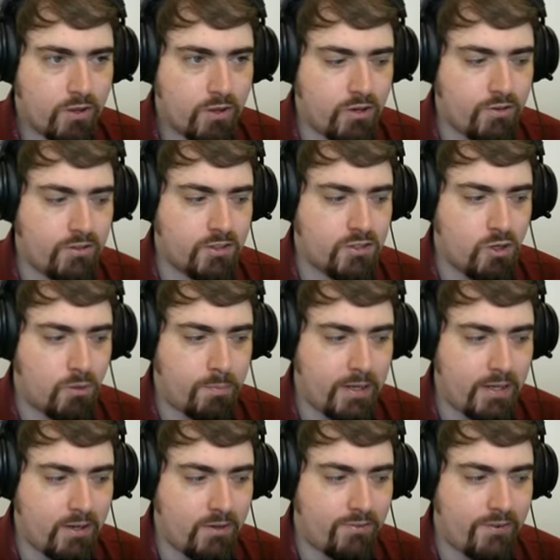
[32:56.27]
You're under
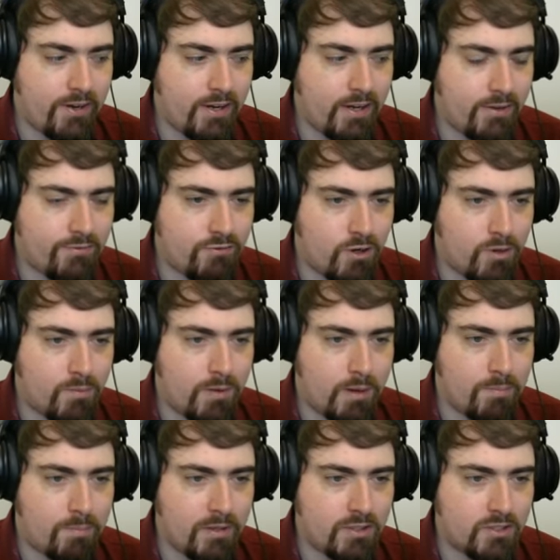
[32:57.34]
torpedo fire from a
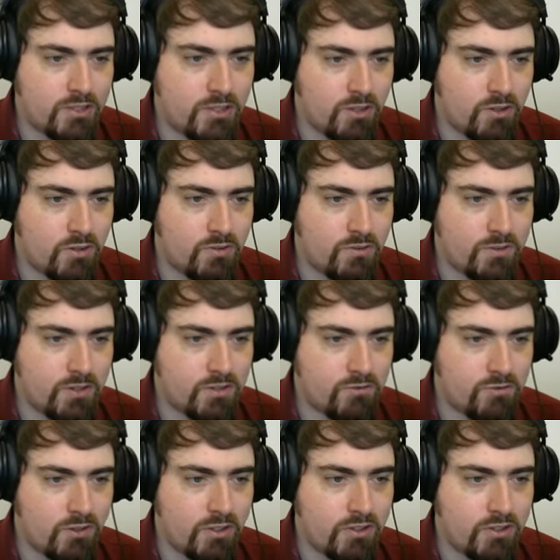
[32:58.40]
bunch of
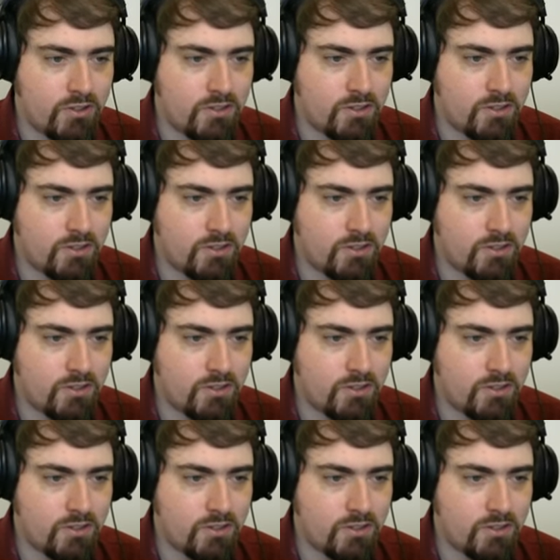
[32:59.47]
destroyers.